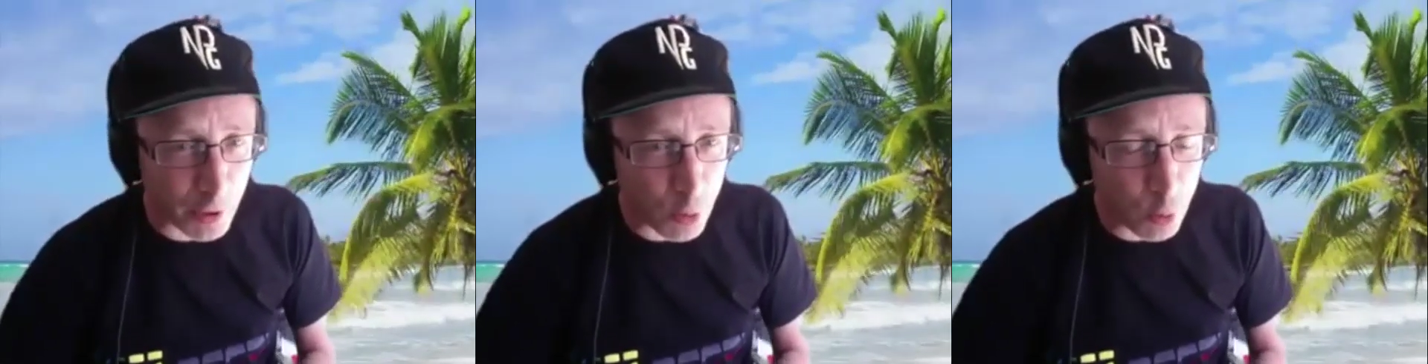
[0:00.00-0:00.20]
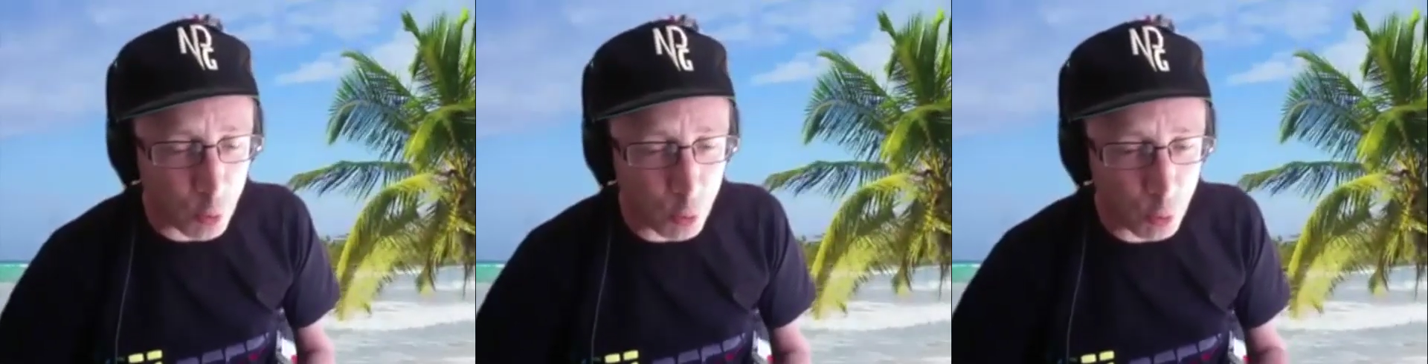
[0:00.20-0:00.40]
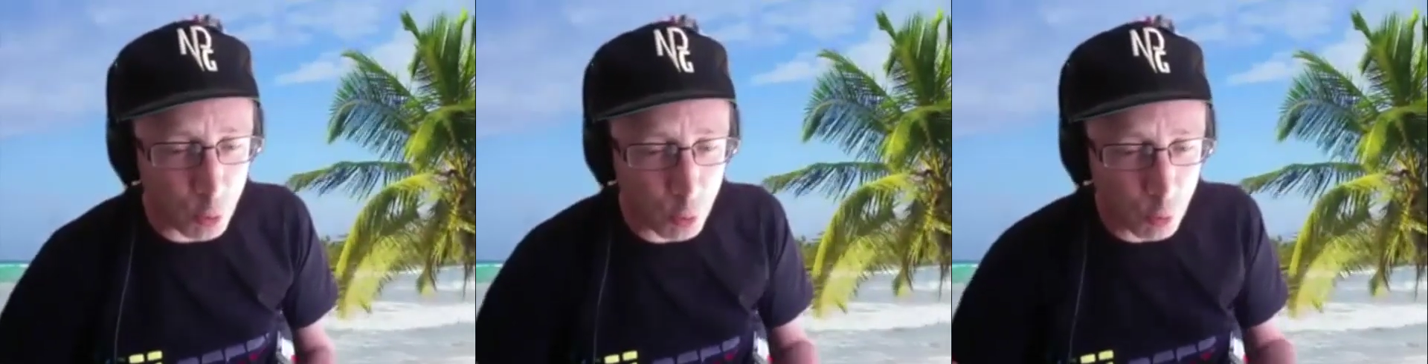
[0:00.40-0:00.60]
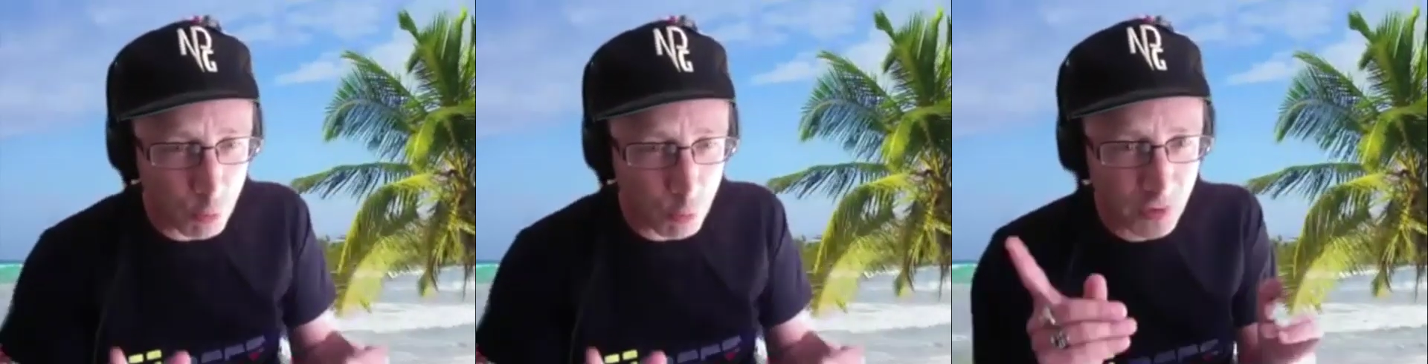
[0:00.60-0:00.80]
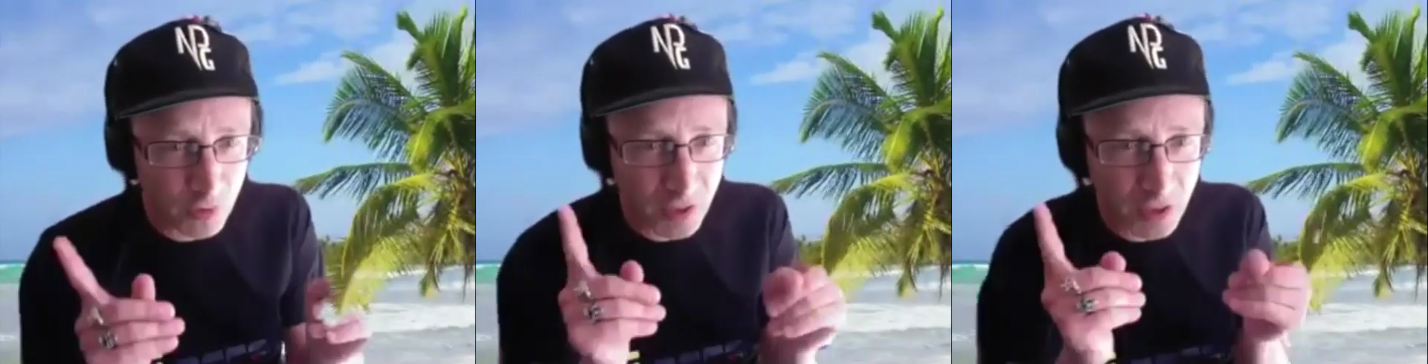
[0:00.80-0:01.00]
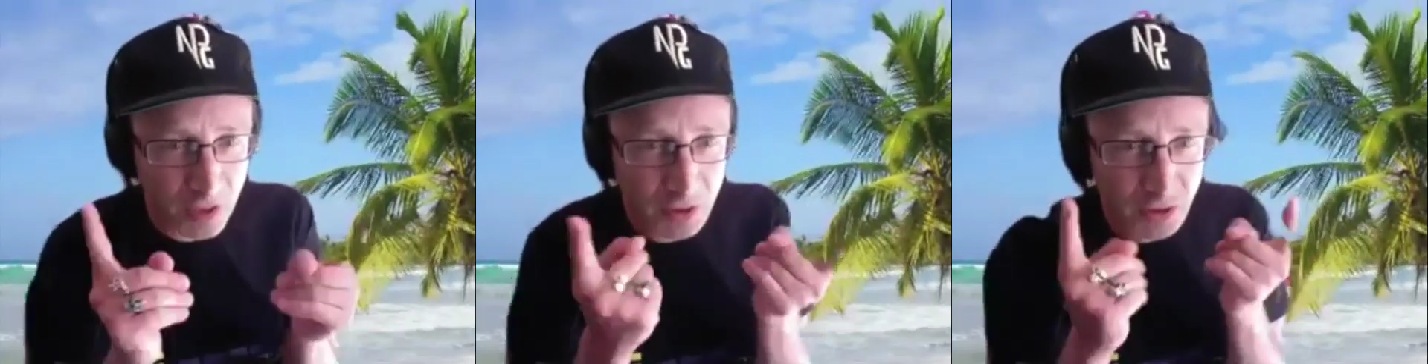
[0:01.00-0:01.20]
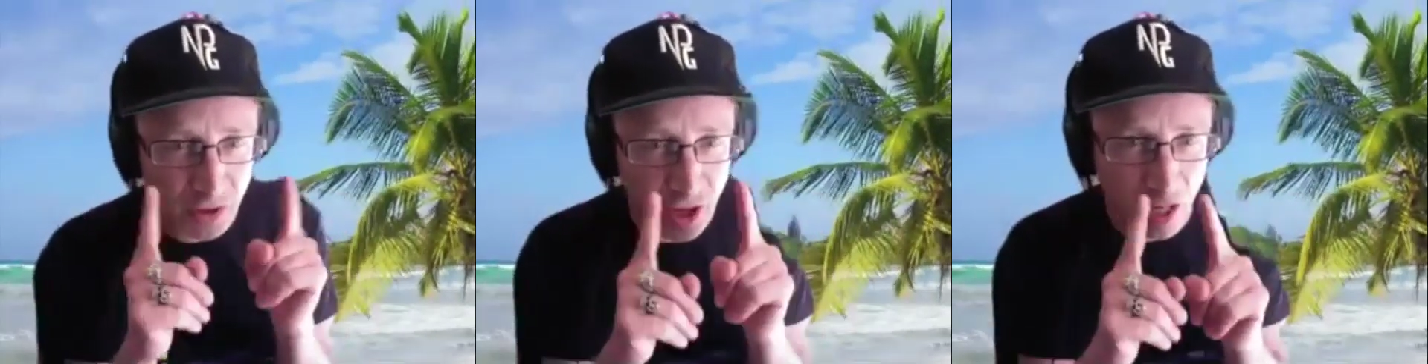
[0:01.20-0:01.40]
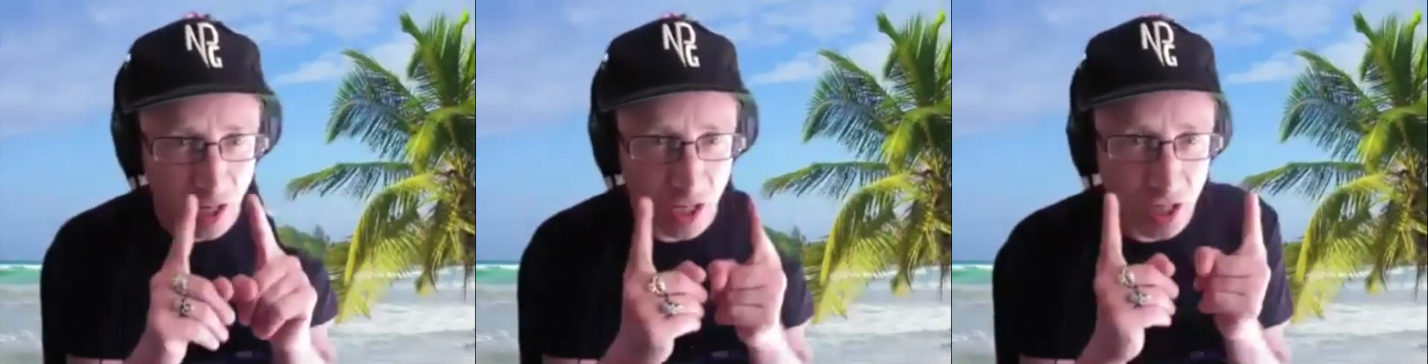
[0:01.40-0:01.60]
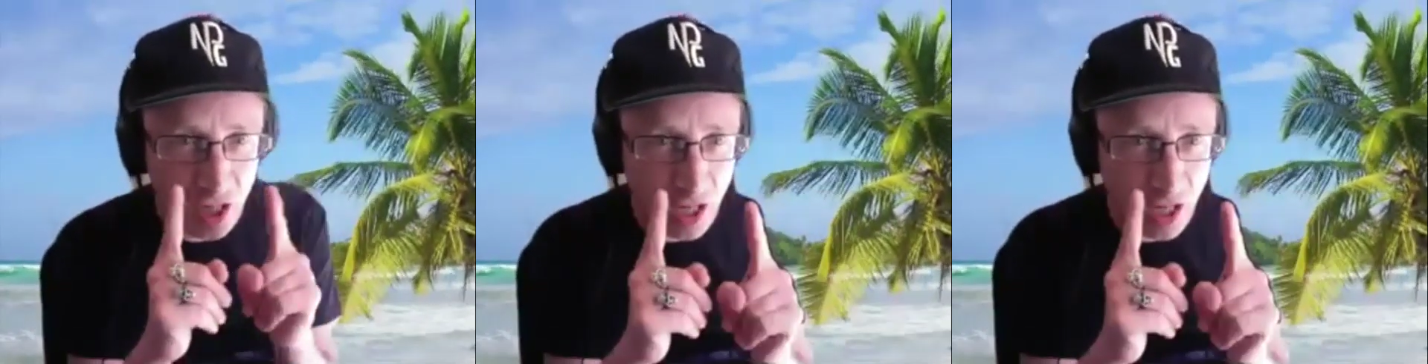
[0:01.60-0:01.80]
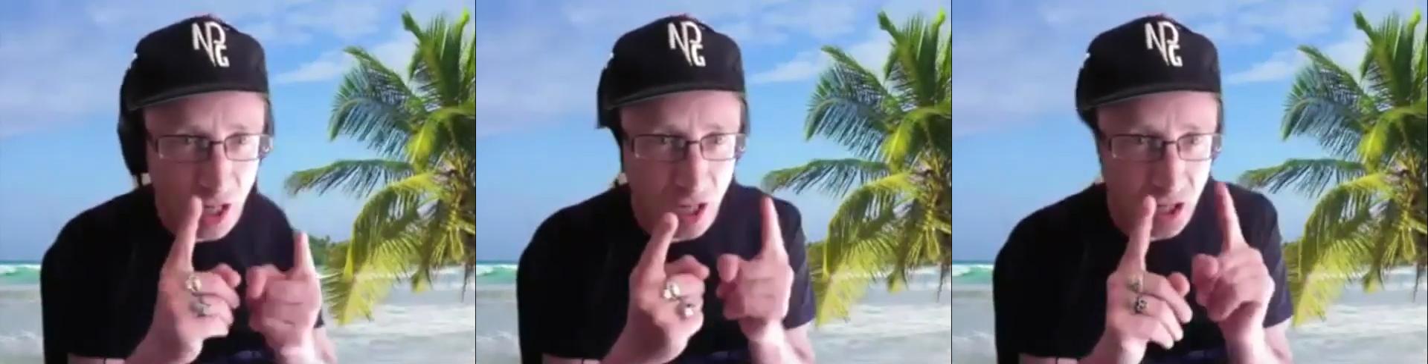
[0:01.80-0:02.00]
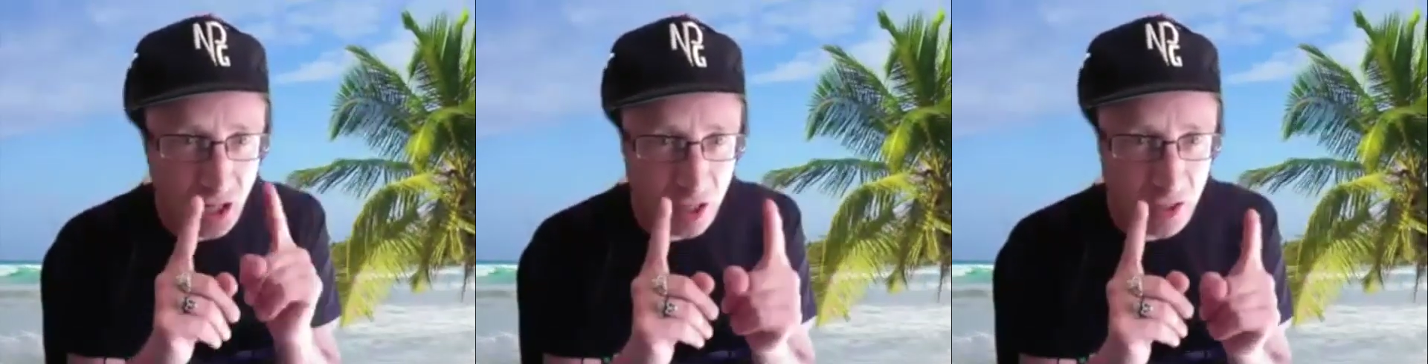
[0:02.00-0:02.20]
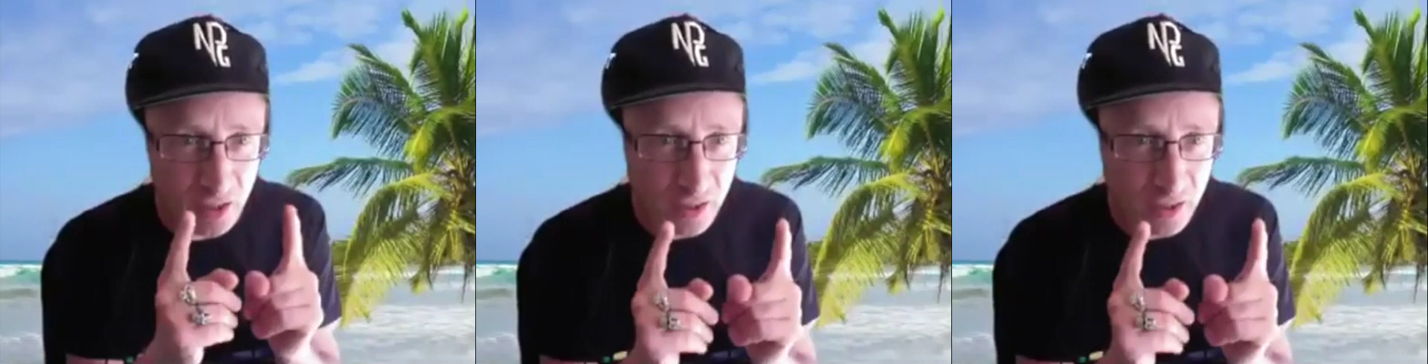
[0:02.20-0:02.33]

cool seeing Janelle and her.